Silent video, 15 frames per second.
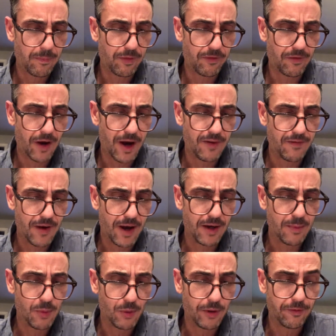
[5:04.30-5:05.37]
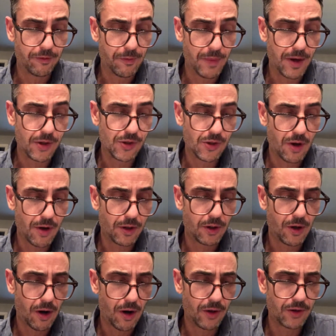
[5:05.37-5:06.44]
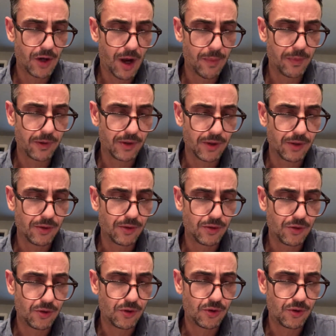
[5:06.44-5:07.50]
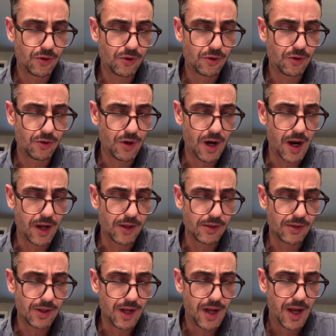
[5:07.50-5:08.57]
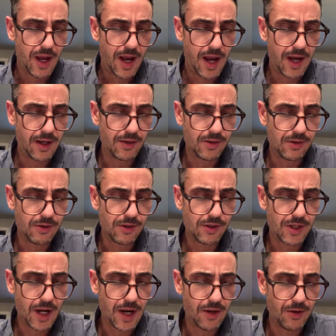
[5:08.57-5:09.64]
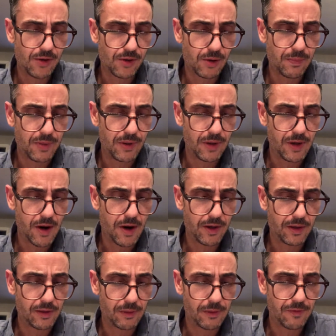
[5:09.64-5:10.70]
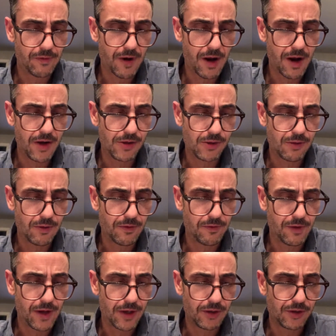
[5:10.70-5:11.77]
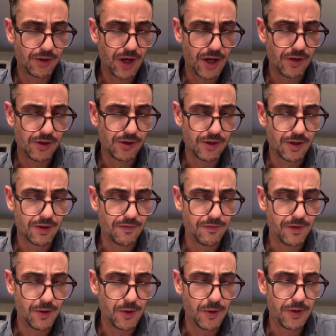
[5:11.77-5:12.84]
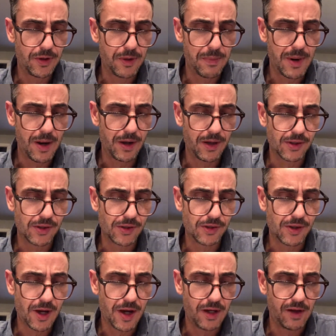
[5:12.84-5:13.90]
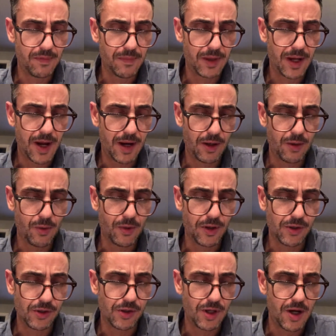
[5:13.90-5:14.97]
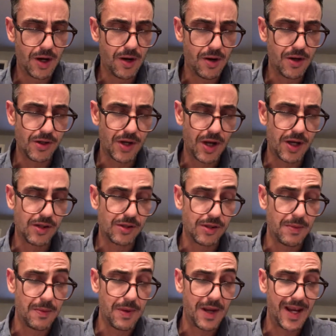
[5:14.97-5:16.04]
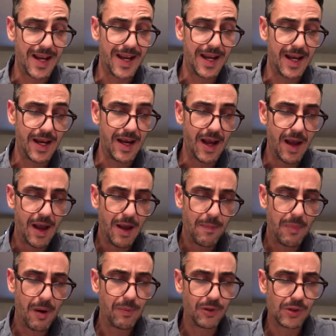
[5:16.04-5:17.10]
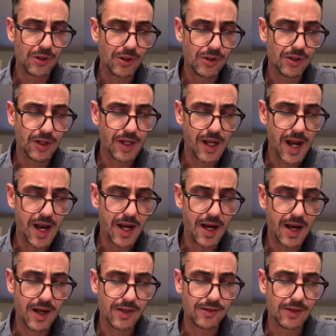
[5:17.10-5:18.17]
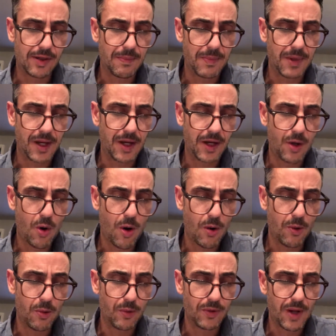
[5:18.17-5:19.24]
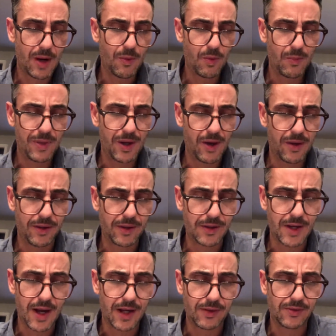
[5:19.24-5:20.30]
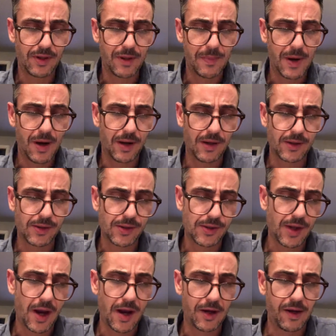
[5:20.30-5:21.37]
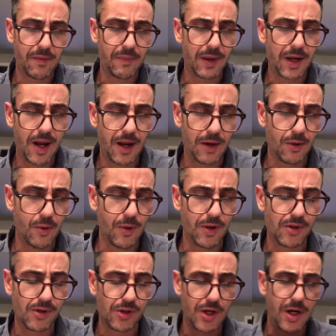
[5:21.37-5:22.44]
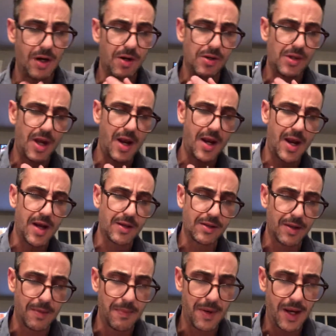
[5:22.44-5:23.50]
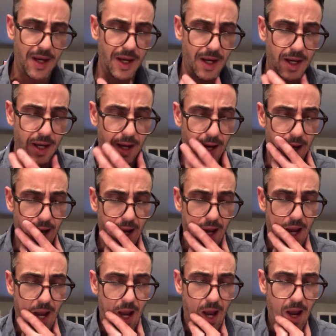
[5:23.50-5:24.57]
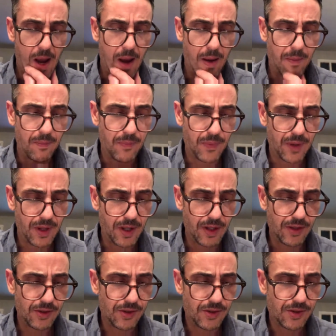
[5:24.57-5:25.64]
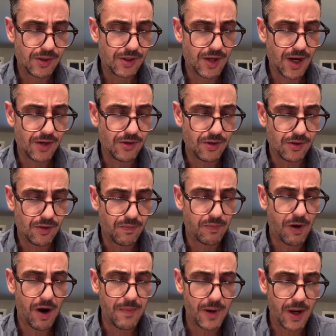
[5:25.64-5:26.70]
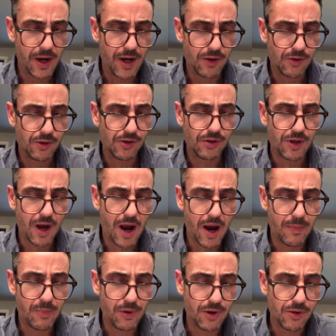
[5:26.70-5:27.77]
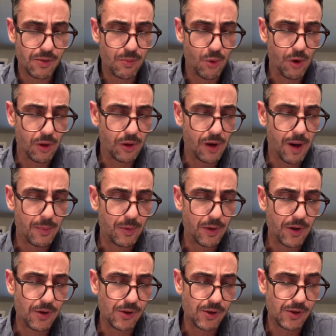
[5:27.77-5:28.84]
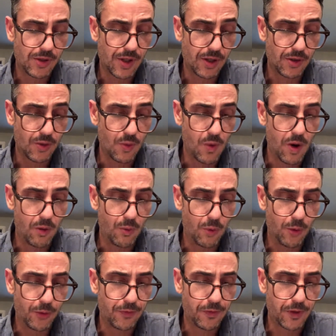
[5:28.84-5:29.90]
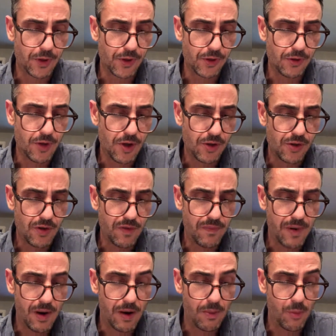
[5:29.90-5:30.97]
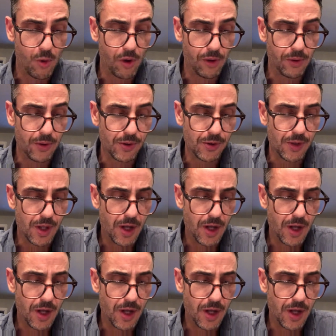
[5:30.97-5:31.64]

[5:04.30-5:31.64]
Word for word: provide valuable information on current topics and trends. Industry standards are periodically revised to reflect changes in the field. The American Society of Mechanical Engineers, ASME, publishes the ASME code. That will be on the test, the American Society of Mechanical Engineers, ASME. Um, the sections of primary interest to high pressure boiler operators are Section 1 rules for construction of power boilers